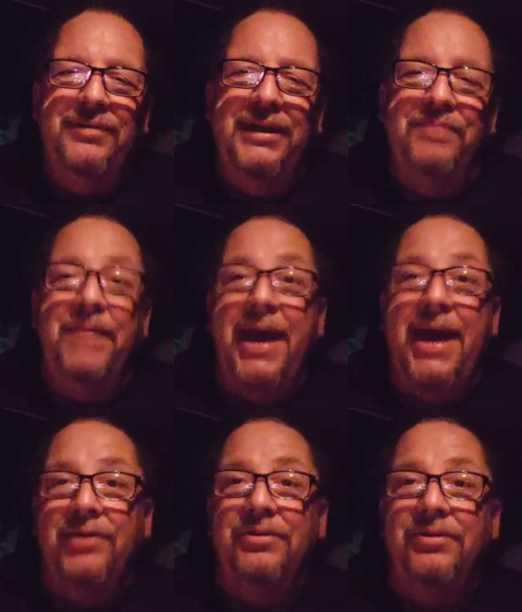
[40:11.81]
it
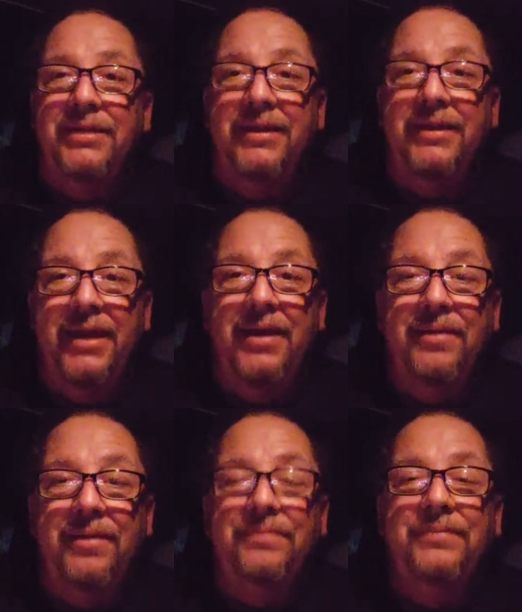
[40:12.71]
mattered to
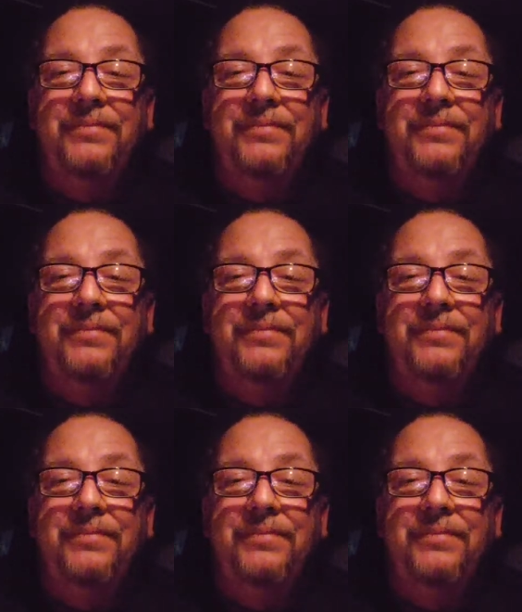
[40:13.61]
them.